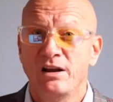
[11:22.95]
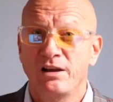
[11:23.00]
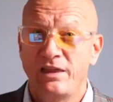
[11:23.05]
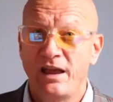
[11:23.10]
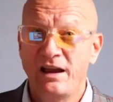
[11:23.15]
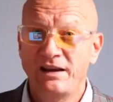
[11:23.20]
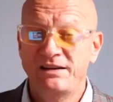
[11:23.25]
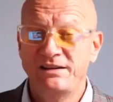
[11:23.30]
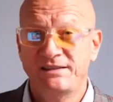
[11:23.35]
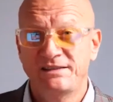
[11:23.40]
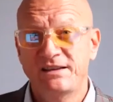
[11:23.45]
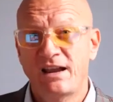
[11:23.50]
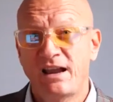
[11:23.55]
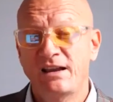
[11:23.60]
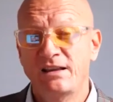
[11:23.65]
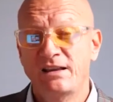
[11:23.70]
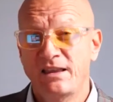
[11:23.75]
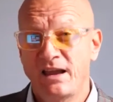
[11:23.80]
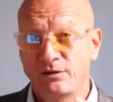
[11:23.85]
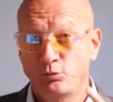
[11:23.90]
That is
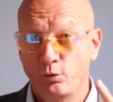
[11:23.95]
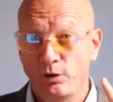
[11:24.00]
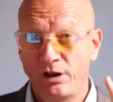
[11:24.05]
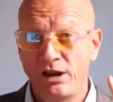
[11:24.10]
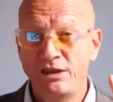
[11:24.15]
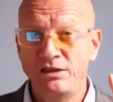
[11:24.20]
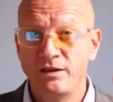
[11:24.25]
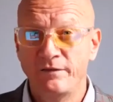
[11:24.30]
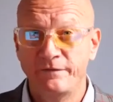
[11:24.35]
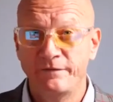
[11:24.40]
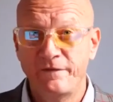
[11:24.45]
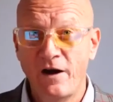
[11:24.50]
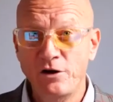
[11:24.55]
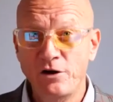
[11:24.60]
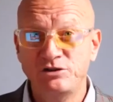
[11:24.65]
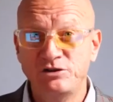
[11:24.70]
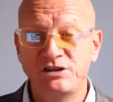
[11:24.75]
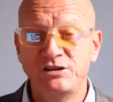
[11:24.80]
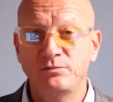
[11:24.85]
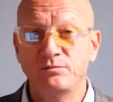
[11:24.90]
saying that in the
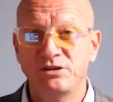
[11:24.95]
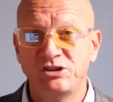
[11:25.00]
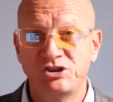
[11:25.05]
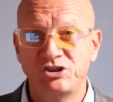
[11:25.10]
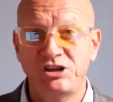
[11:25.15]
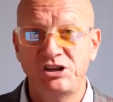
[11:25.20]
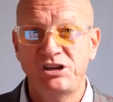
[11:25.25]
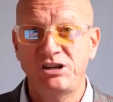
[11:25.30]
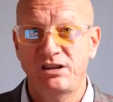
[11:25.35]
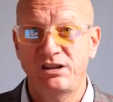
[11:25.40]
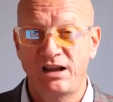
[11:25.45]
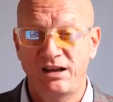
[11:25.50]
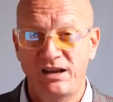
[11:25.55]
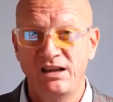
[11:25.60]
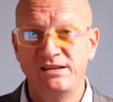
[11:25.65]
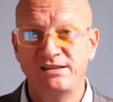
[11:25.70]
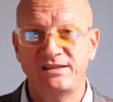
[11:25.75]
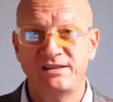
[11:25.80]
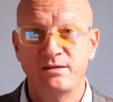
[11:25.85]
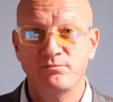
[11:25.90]
voting machine that
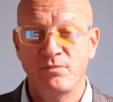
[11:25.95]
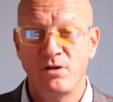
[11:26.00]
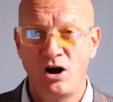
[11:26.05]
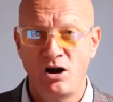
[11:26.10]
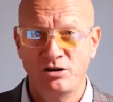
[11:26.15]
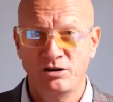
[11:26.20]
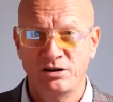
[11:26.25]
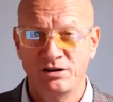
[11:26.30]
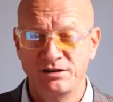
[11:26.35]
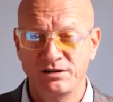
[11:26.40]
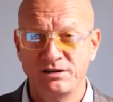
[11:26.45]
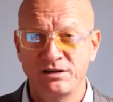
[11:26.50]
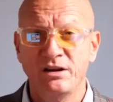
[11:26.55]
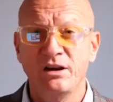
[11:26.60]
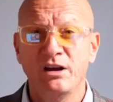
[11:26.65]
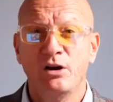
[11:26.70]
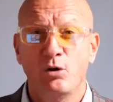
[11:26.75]
is the market,